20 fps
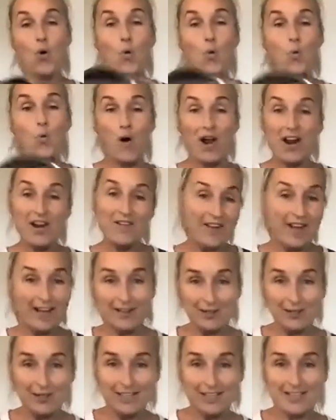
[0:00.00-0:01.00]
One of our
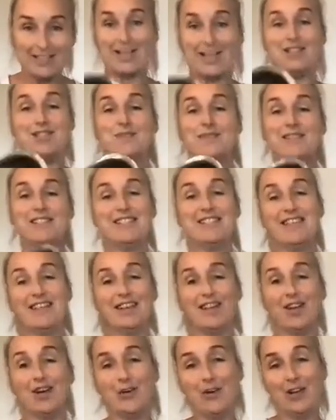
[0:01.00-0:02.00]
little attachments that
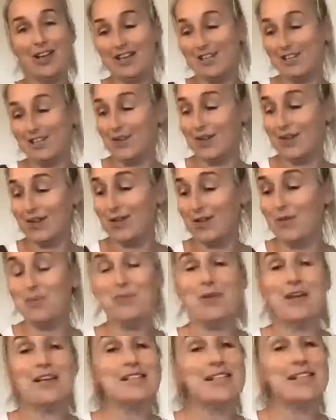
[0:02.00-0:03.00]
go into our
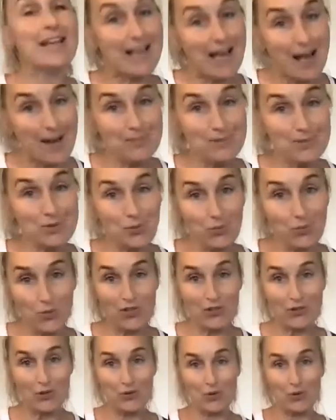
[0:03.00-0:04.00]
Thermomix that comes
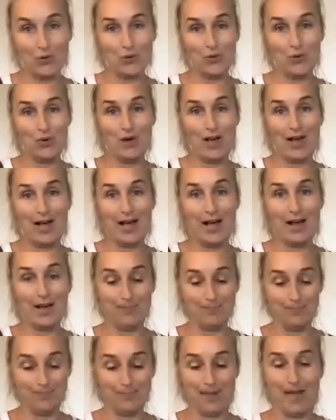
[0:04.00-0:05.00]
with your
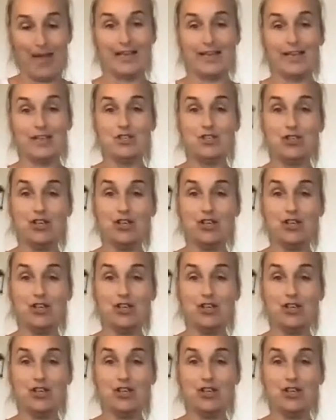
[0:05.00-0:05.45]
package